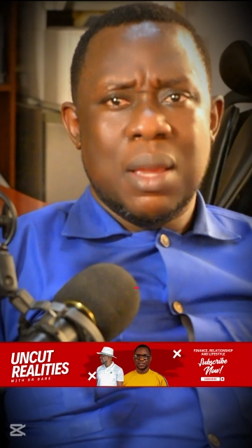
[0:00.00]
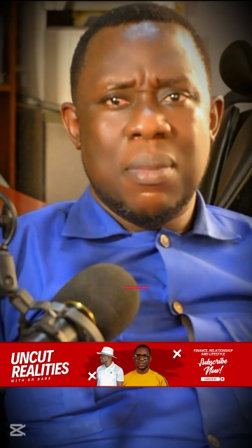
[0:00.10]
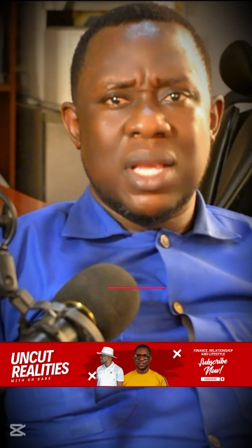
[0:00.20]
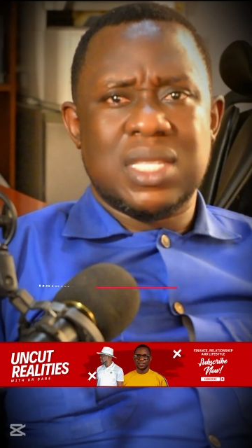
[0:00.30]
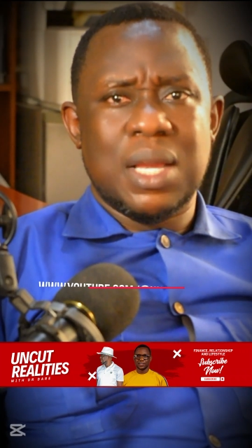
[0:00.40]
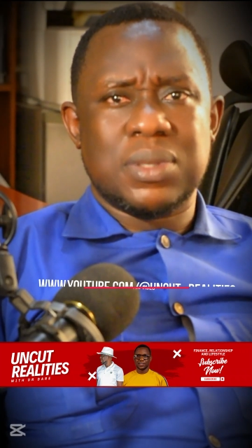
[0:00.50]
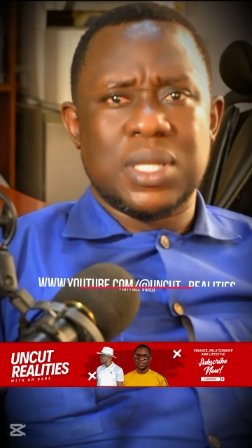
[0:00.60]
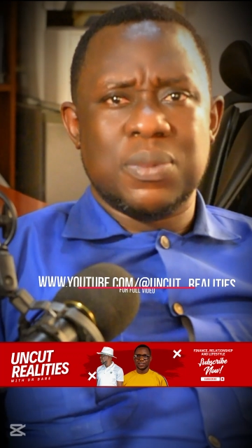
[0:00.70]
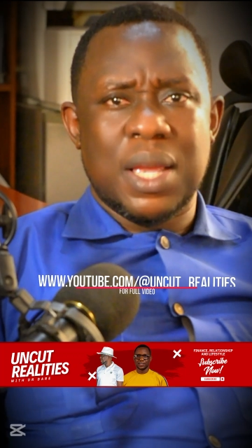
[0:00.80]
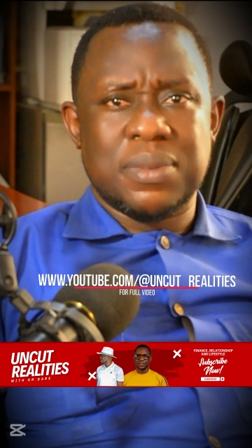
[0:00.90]
makes them
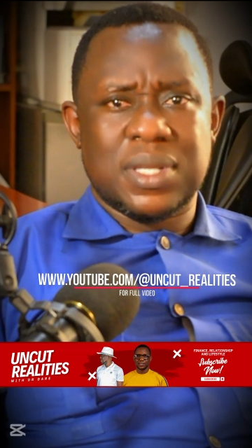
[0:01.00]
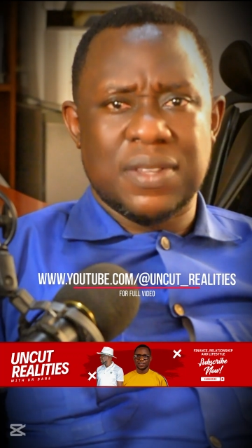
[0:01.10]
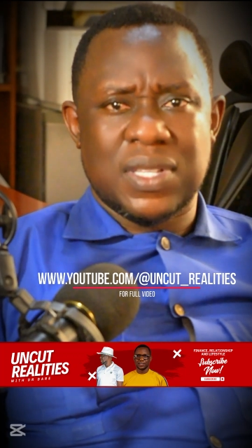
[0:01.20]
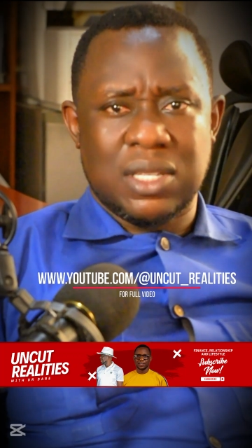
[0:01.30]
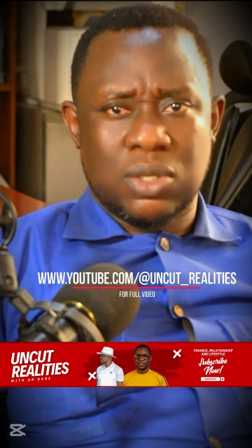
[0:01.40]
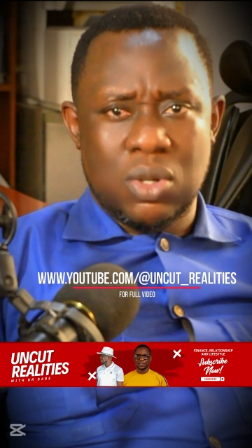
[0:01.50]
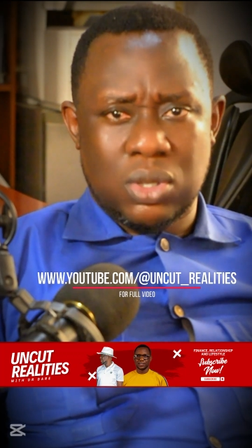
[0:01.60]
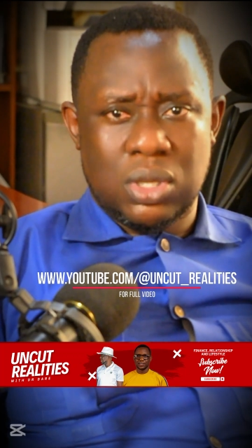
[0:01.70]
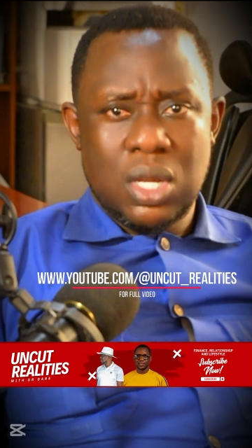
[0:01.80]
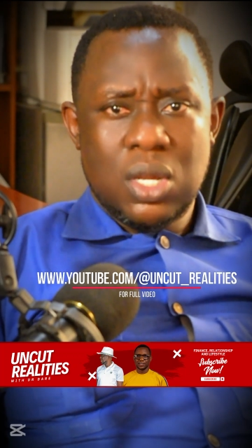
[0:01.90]
see themselves as
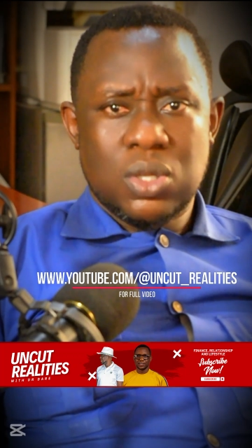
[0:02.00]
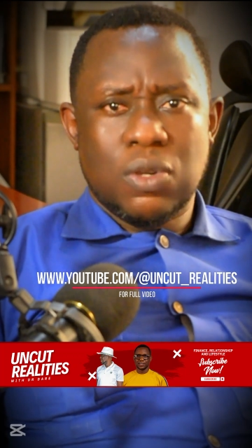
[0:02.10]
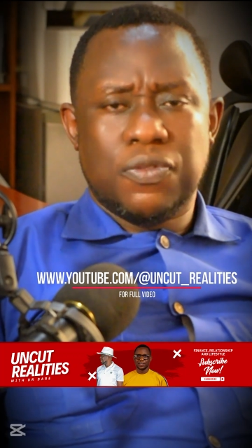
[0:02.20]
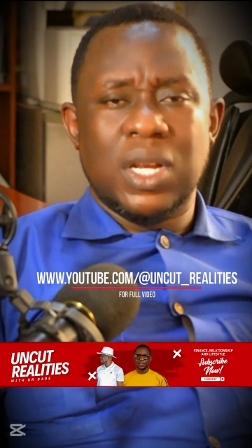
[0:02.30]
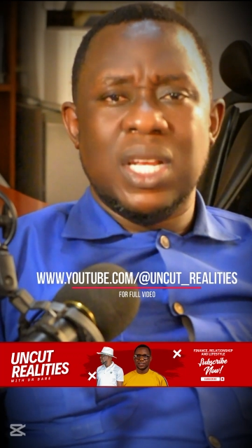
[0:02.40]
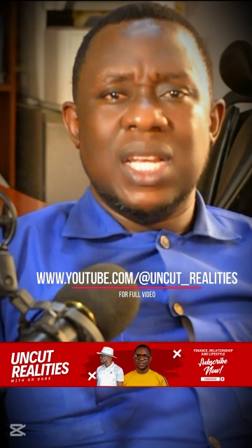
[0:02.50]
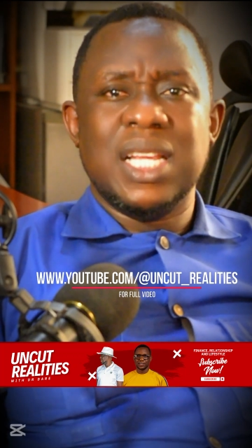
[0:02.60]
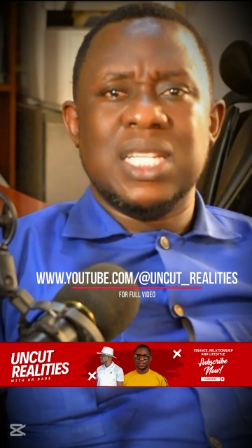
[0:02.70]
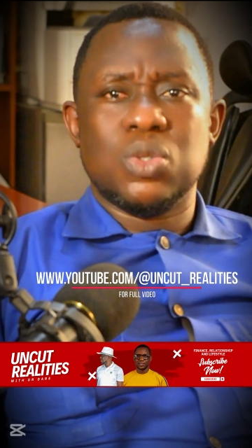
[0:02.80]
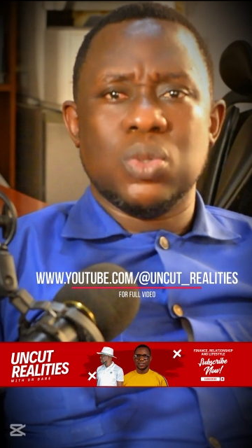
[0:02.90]
God. So for a
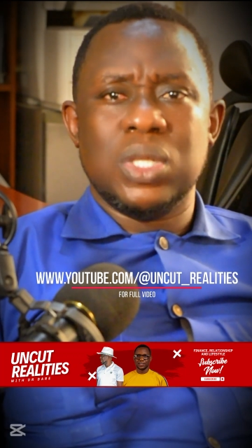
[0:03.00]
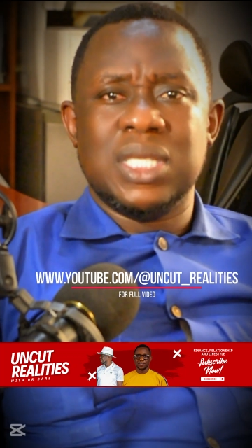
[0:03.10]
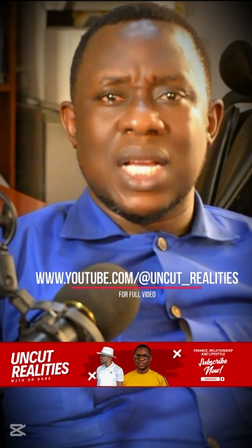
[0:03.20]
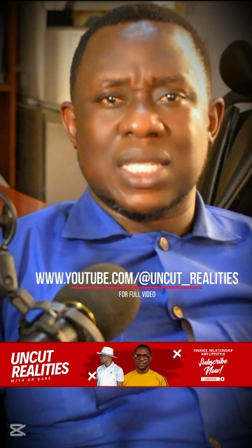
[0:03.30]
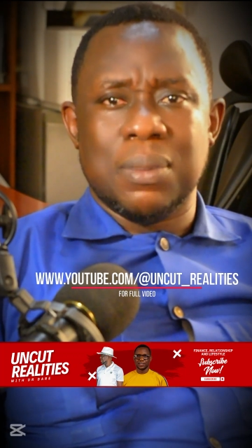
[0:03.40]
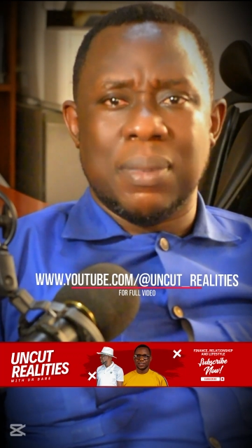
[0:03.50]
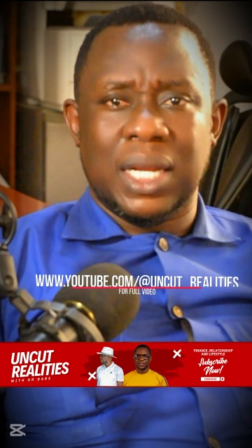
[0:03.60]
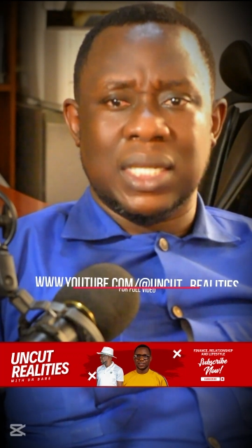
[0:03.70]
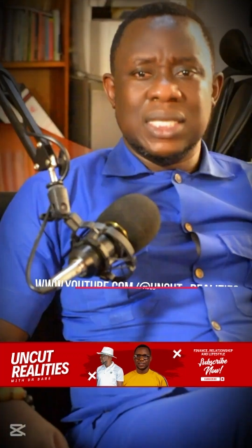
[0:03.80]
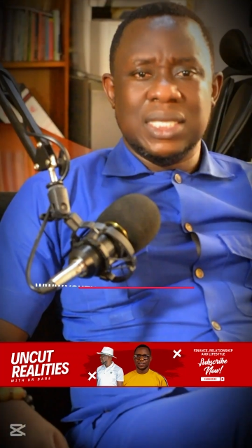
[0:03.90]
lady to reject a
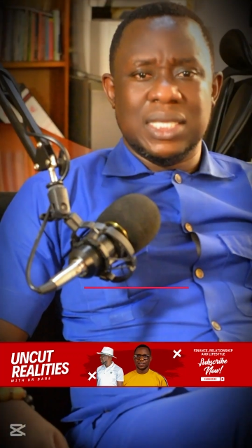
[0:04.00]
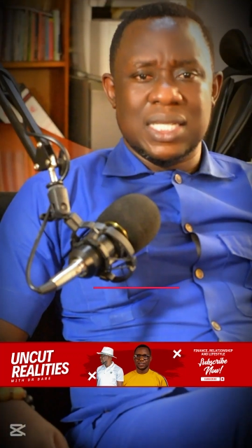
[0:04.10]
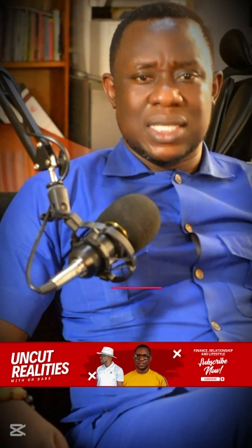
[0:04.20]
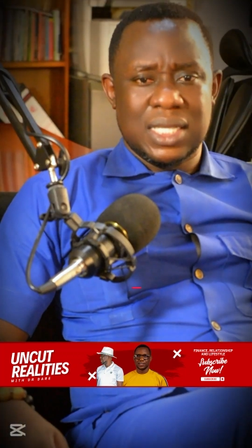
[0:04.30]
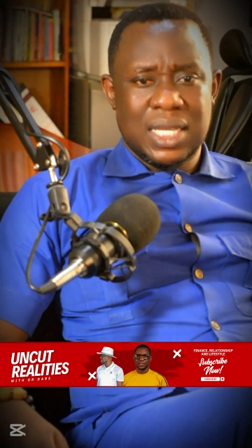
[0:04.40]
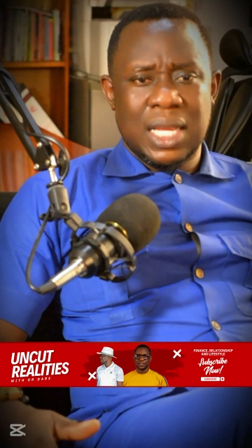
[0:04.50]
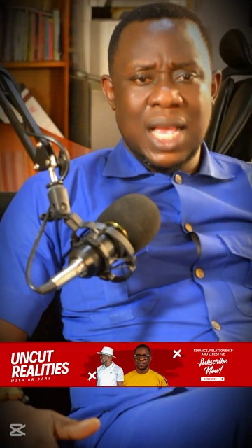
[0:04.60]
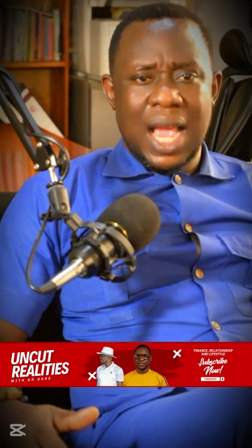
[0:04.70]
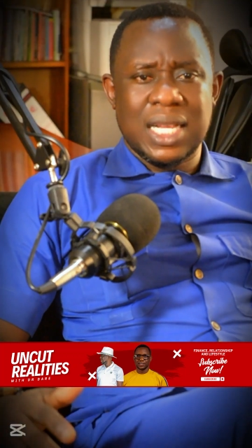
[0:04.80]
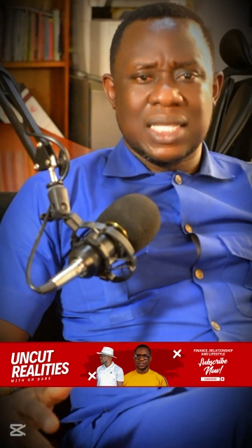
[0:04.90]
man these days, a
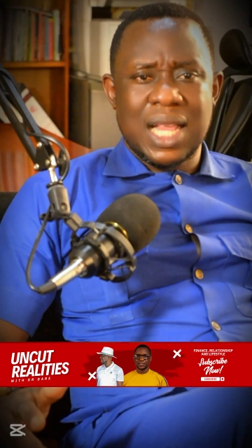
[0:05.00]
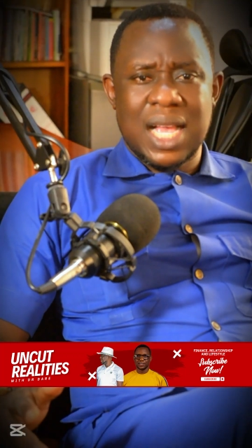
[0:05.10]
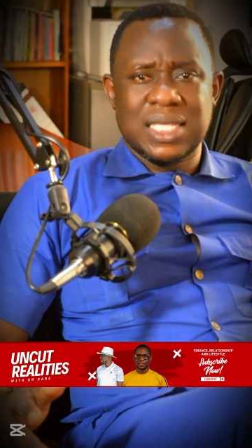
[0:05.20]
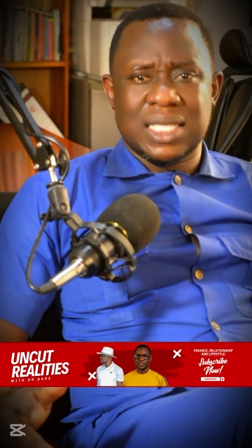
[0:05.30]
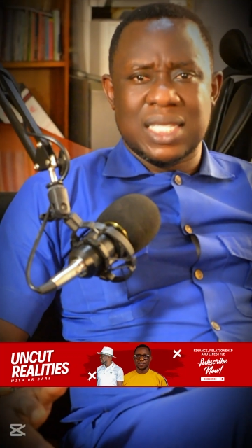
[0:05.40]
guy has the